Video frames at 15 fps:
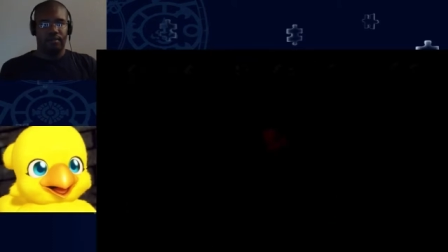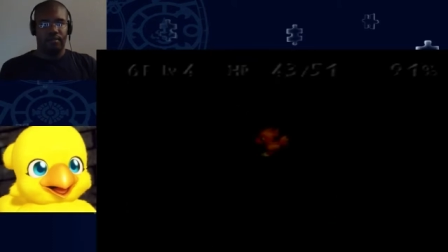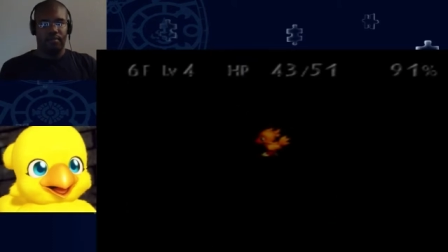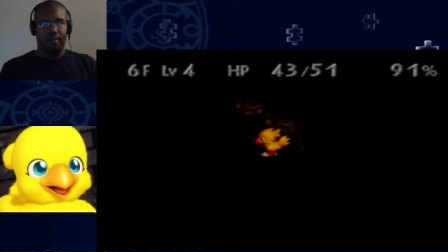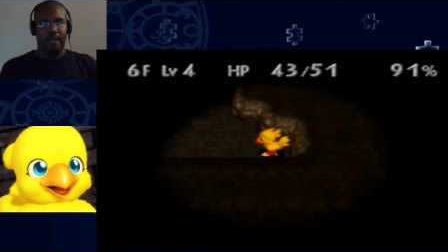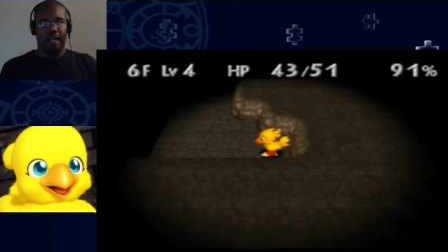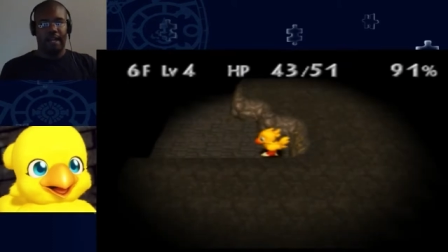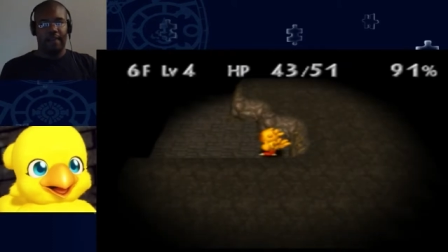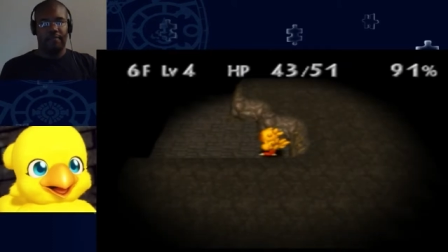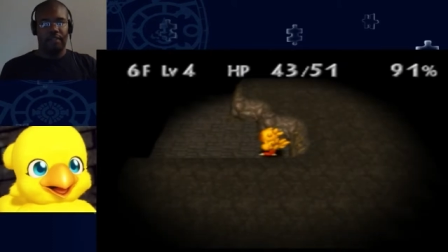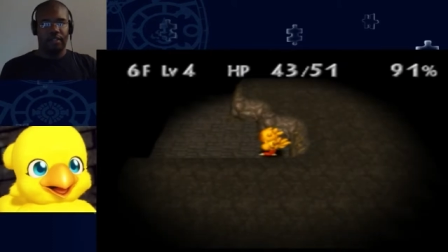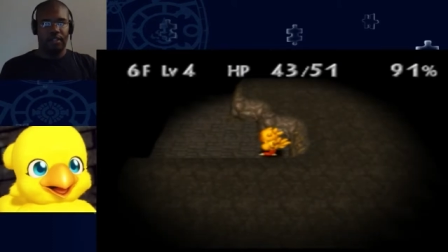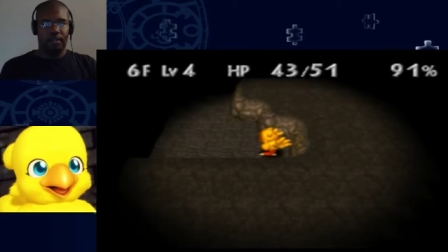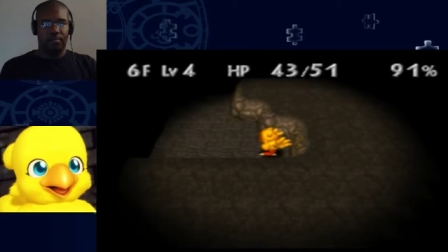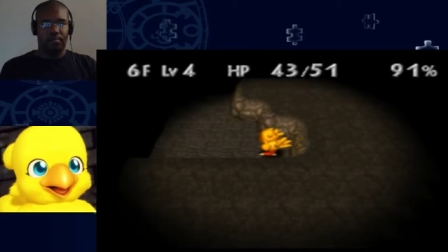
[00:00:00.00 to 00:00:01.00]
I might have
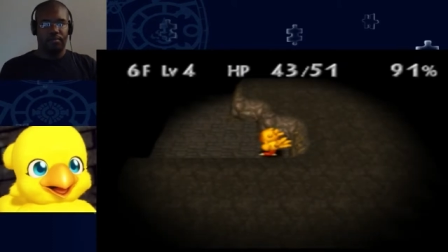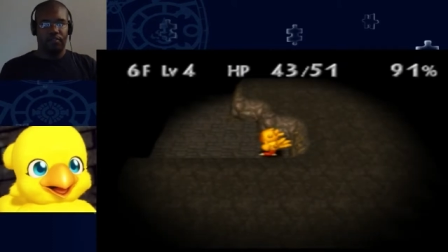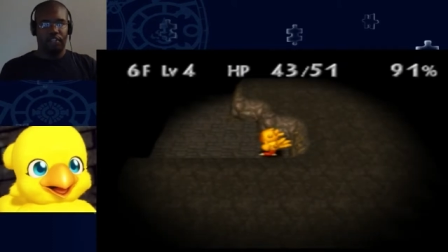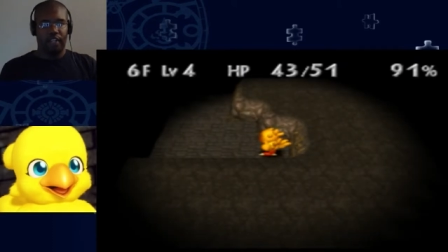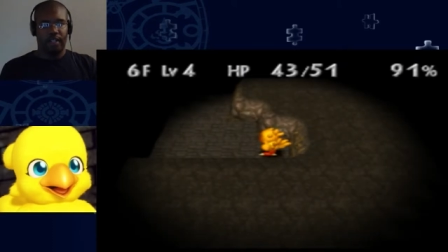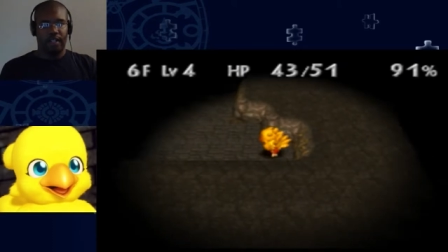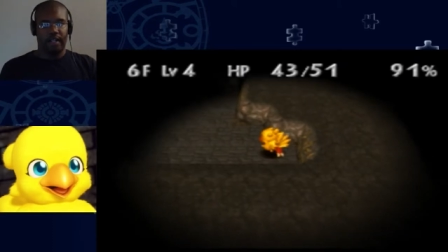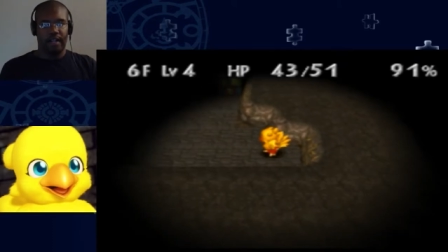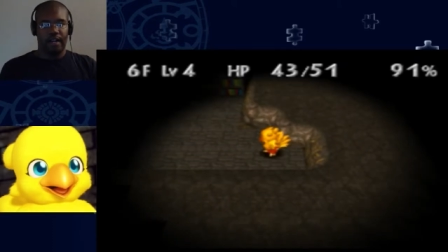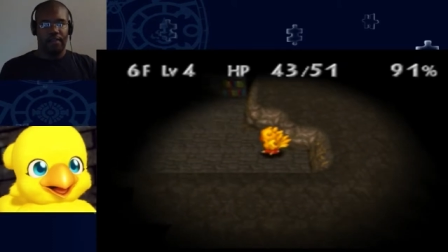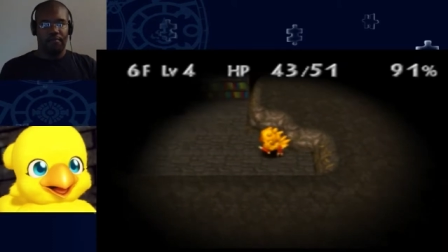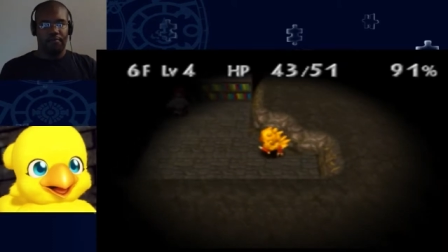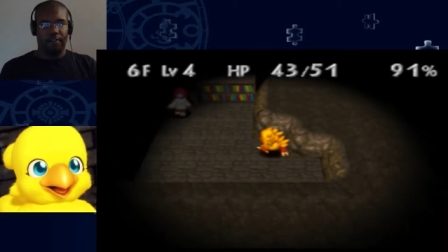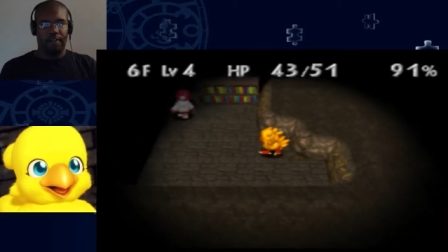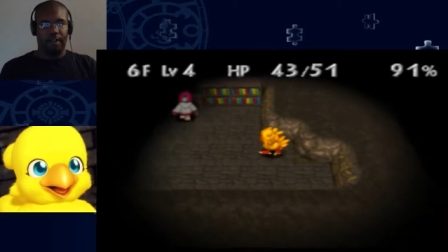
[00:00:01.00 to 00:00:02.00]
to check that
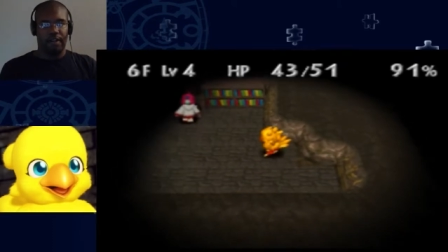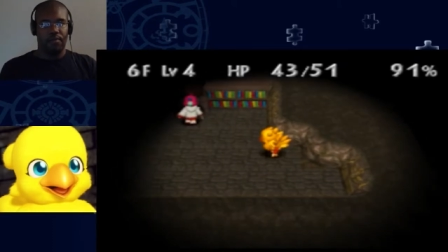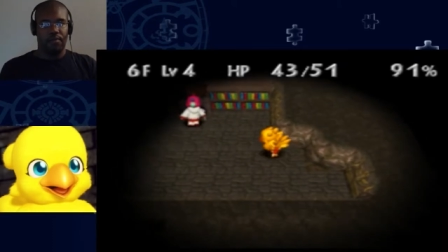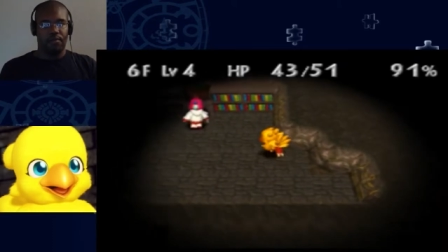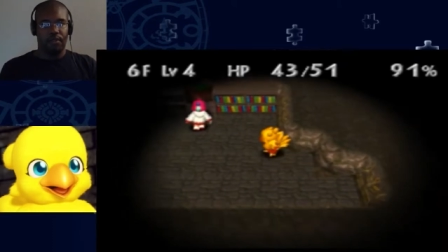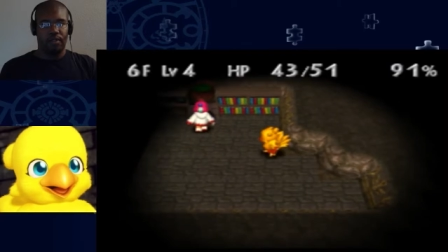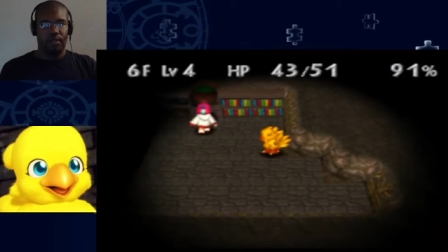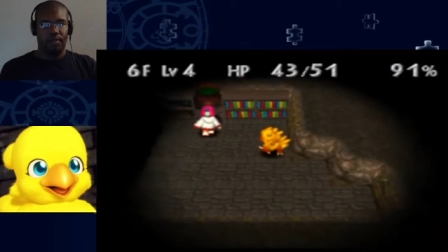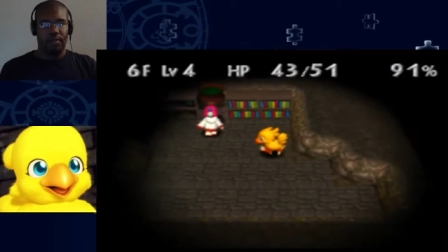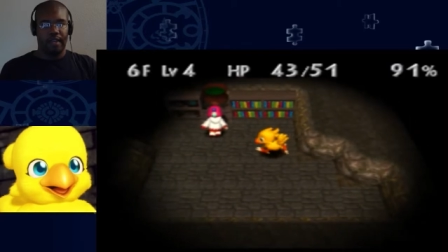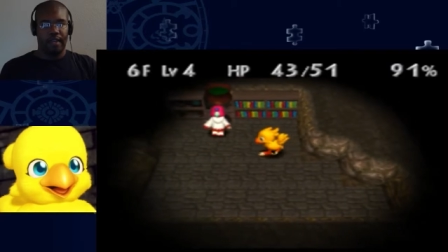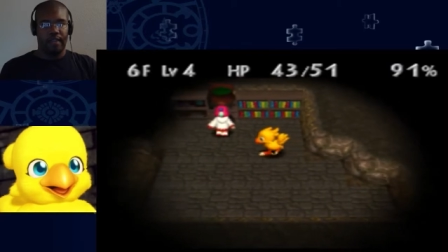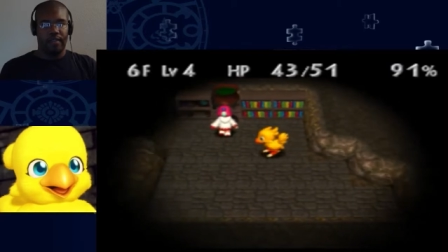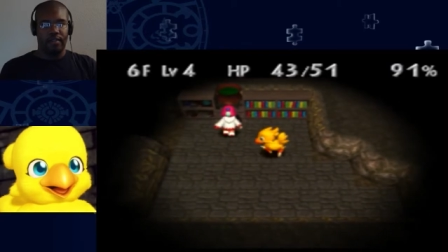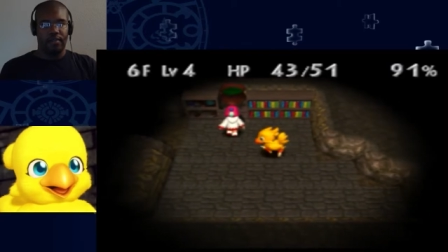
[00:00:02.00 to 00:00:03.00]
out, figure out what the
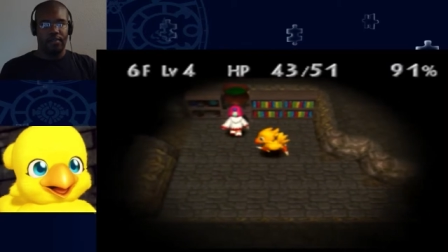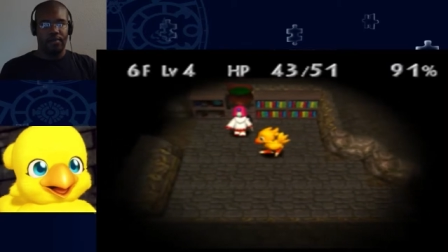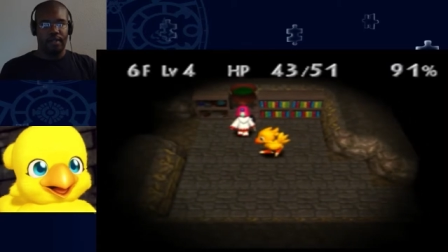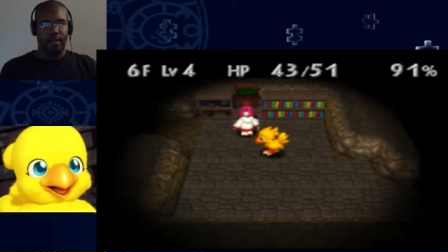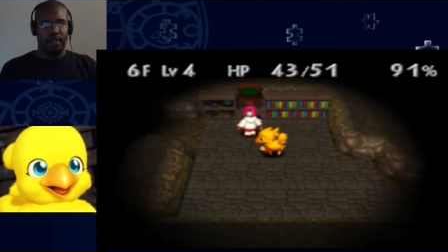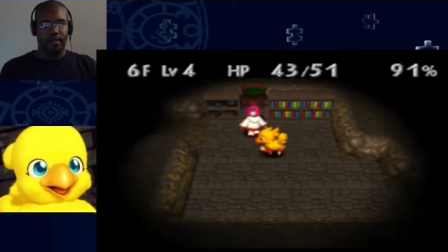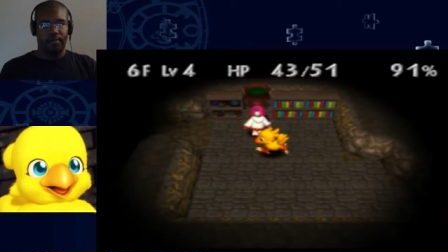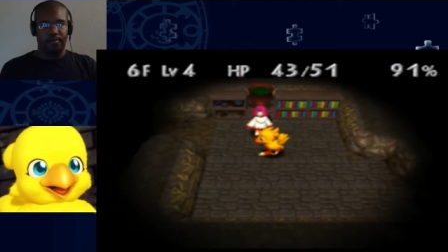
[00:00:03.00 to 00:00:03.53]
things do here.